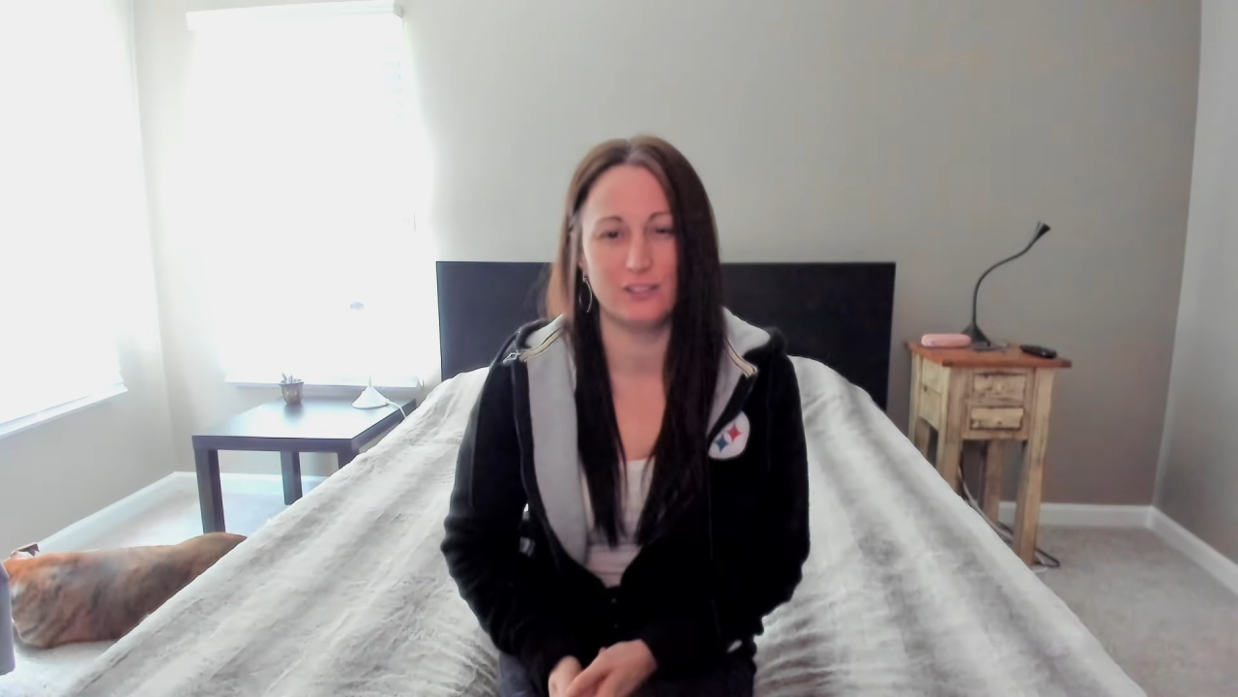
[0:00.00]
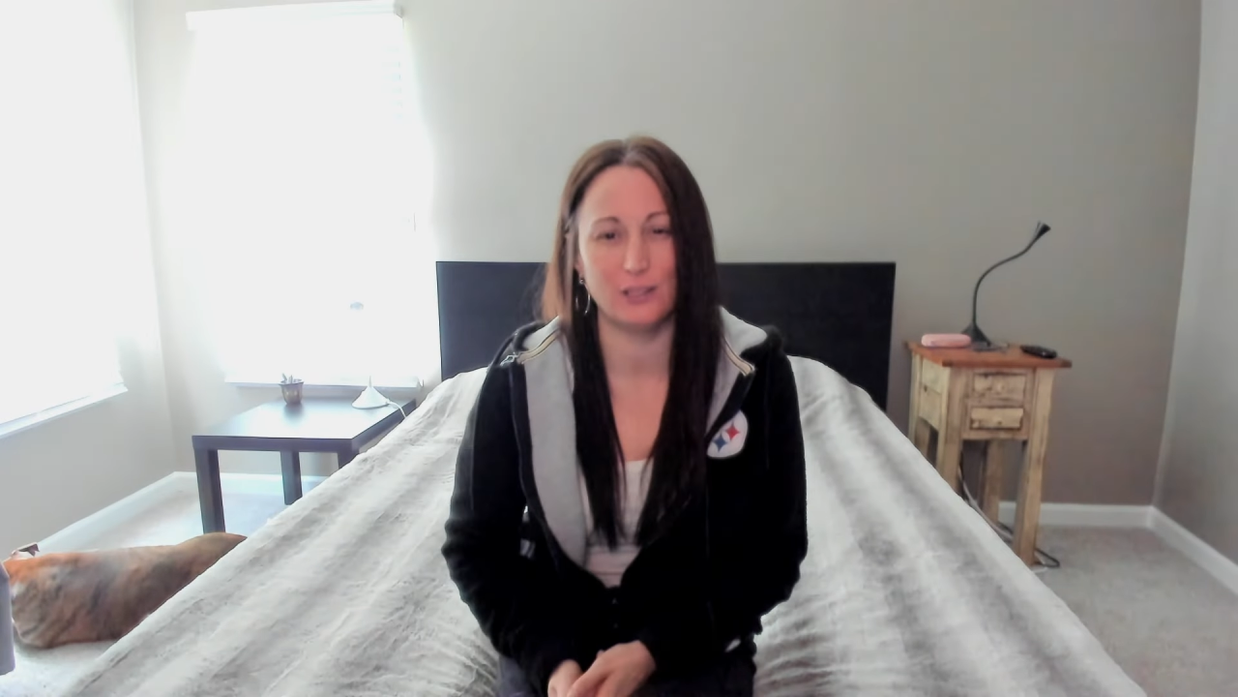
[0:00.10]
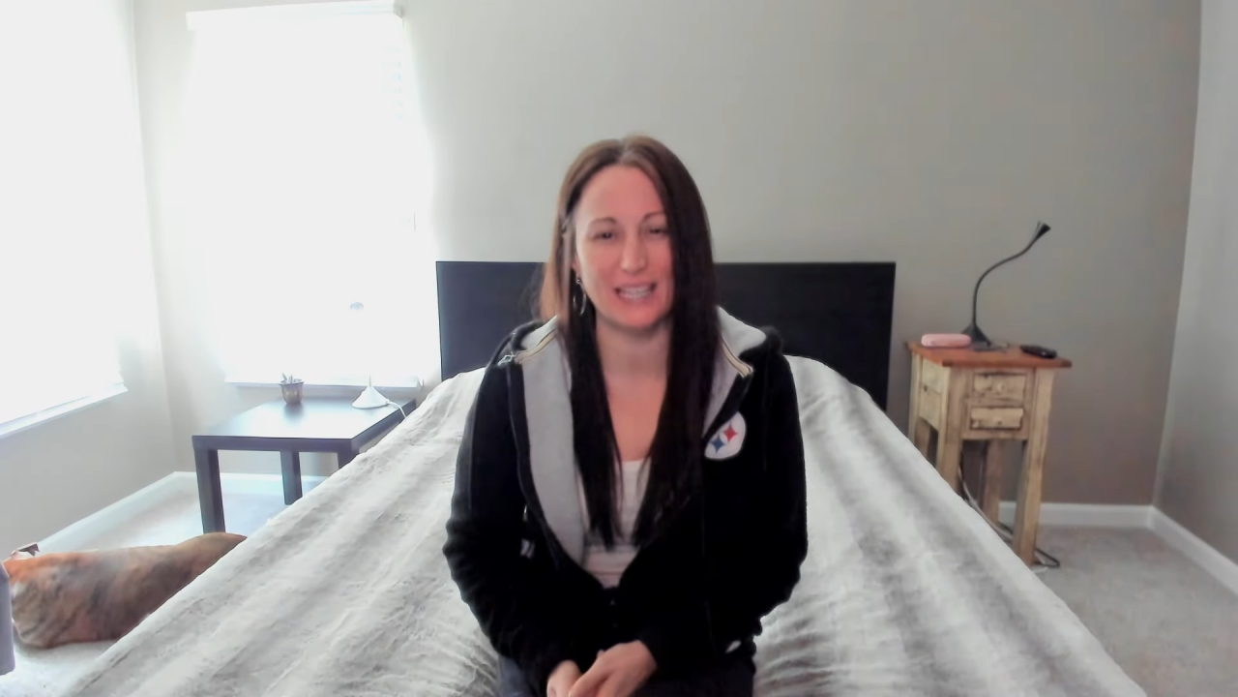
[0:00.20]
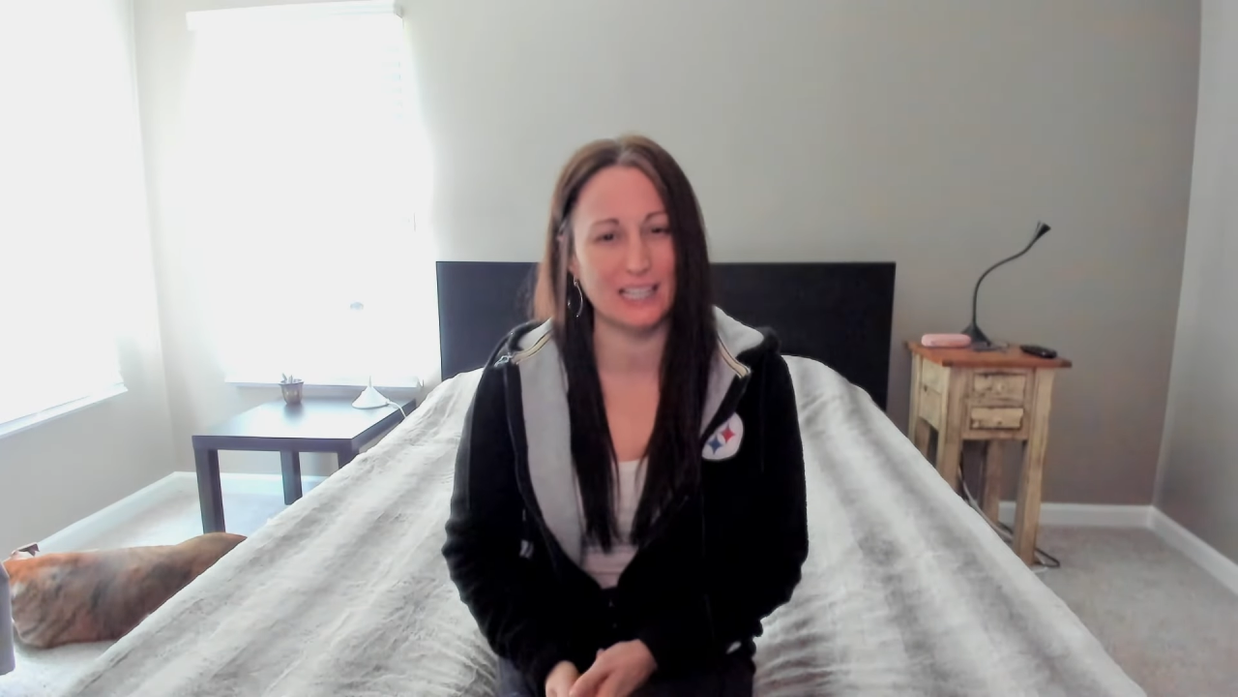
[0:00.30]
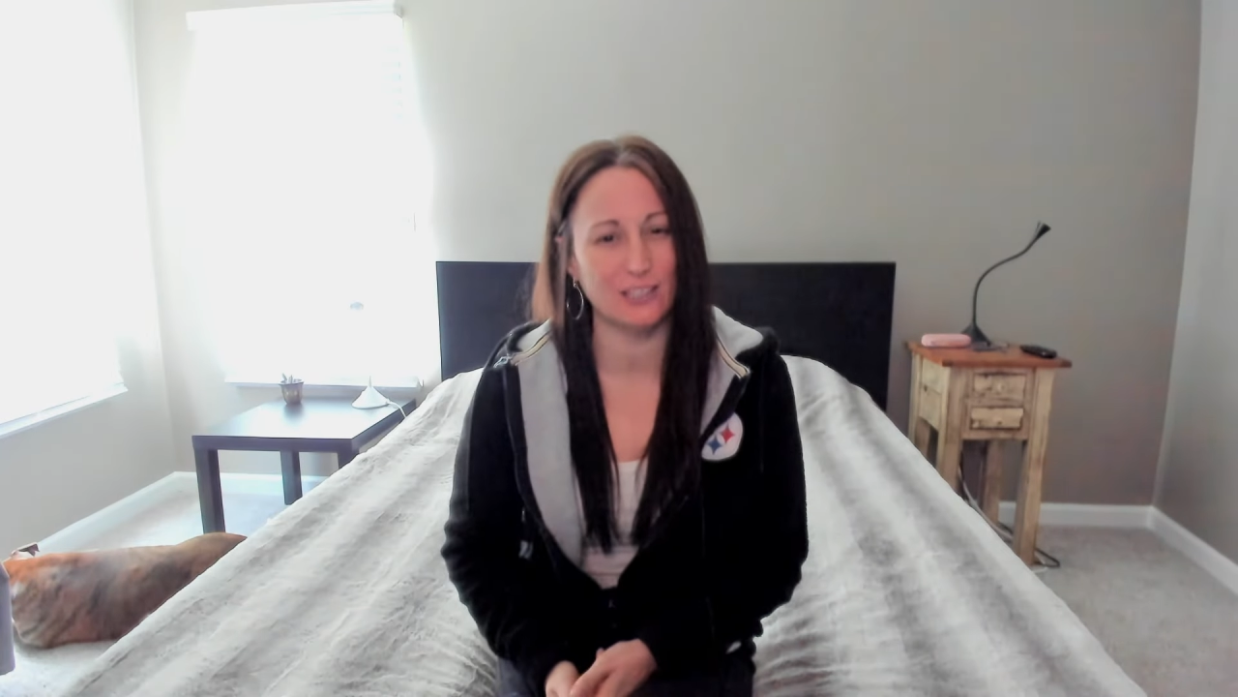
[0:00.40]

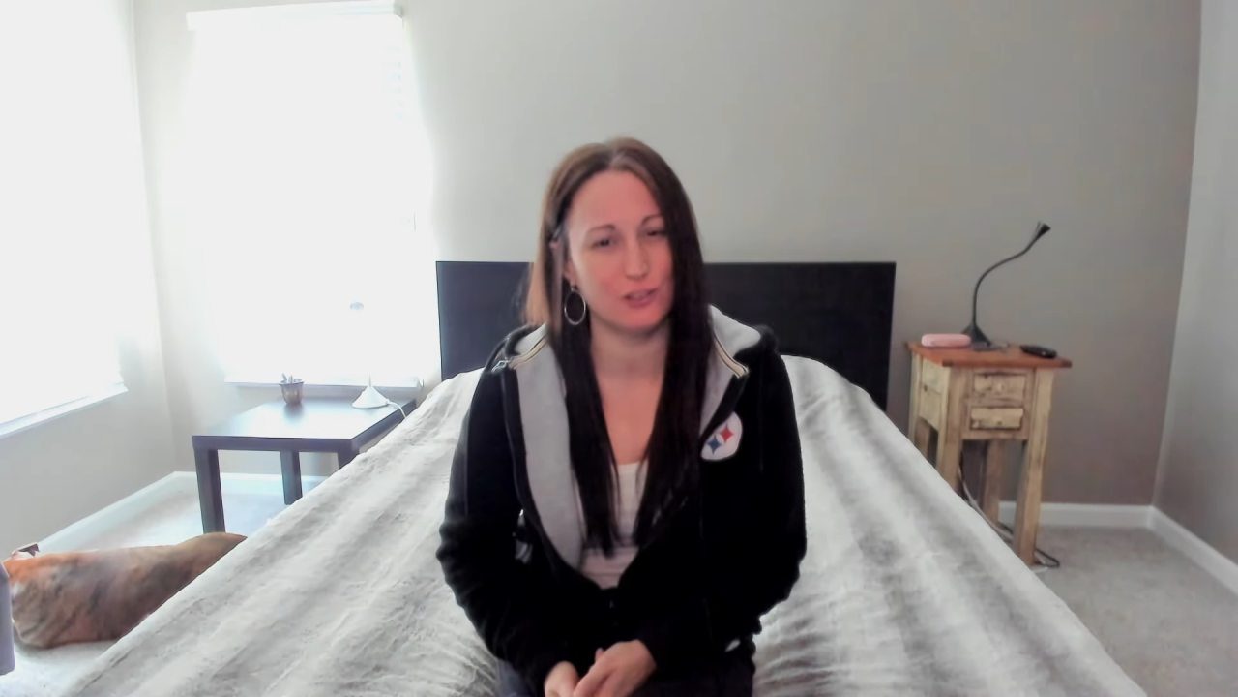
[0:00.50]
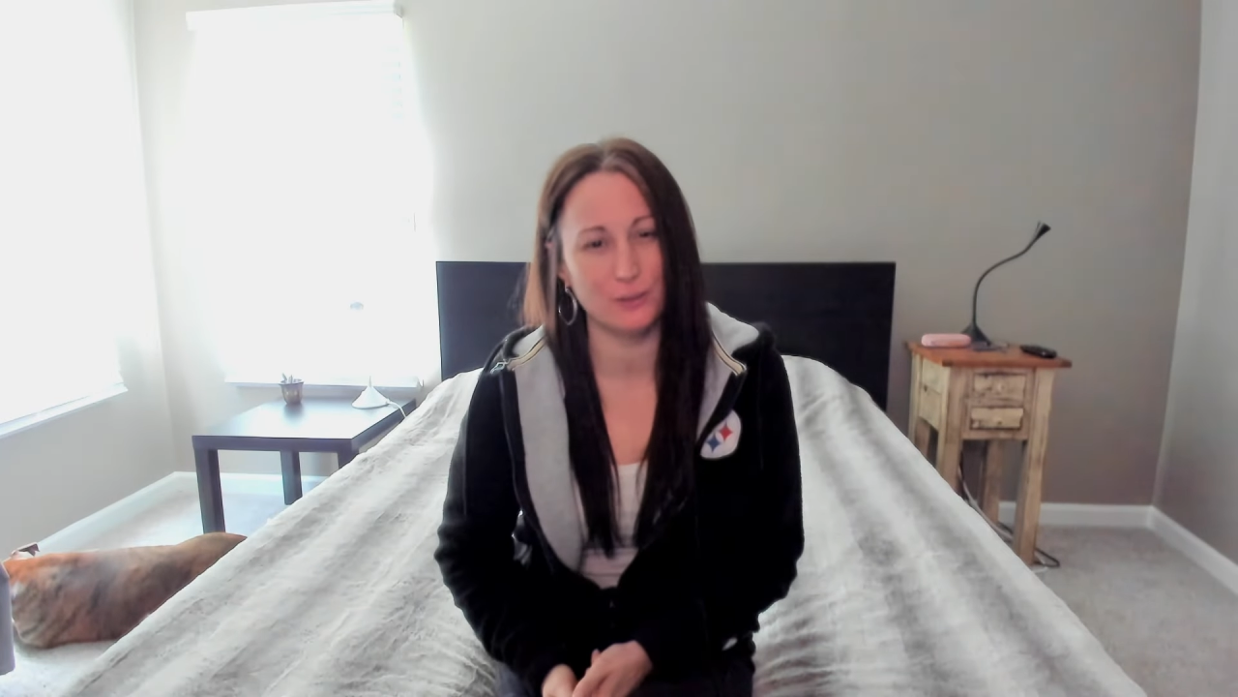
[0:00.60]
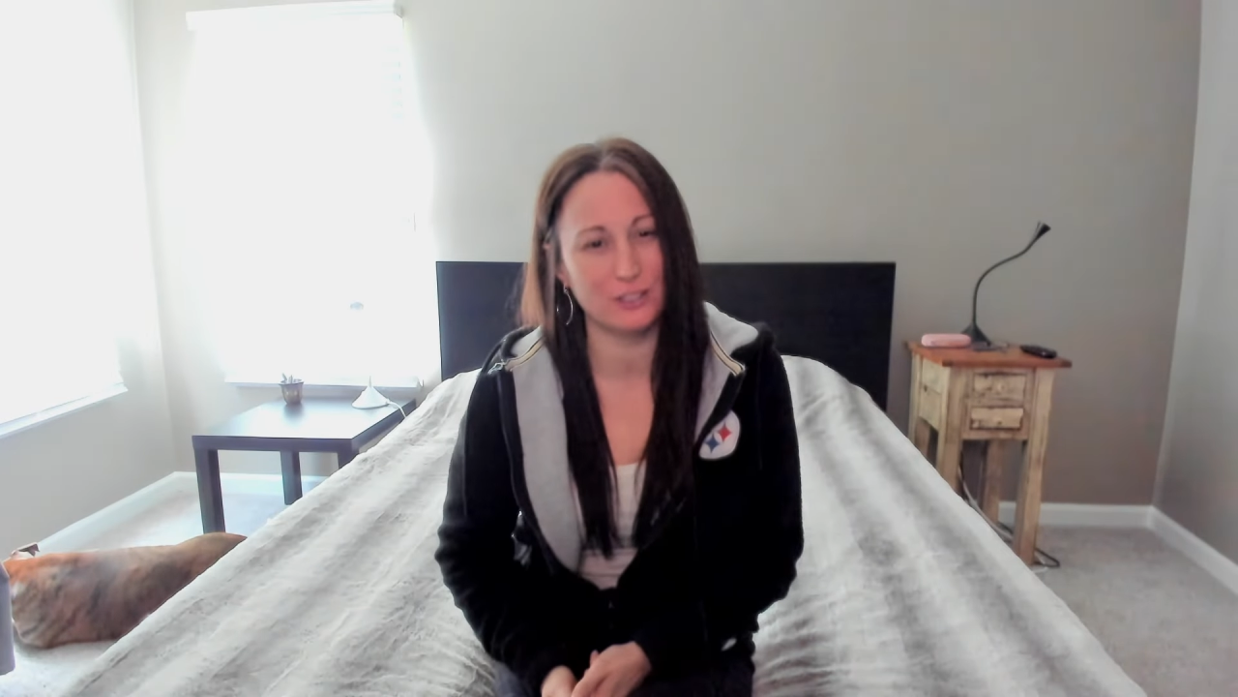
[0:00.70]
You can't do